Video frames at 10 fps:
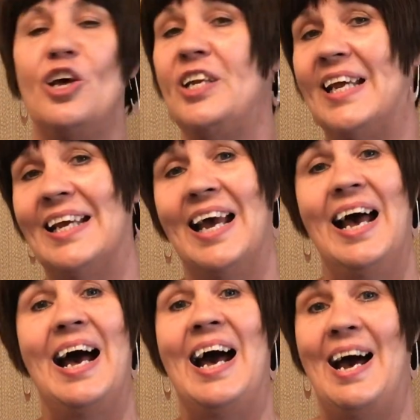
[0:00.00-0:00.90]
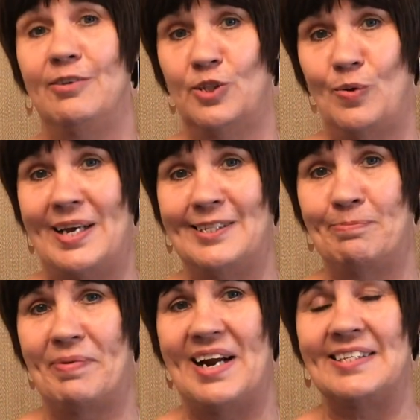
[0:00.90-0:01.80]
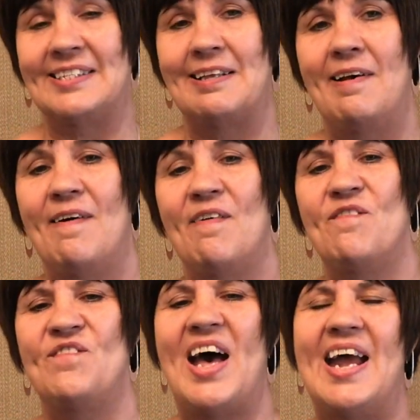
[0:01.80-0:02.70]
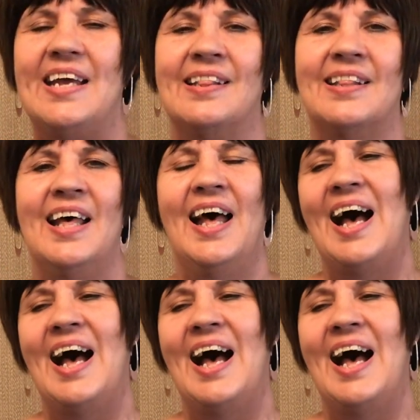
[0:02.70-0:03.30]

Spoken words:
learning how to express faith.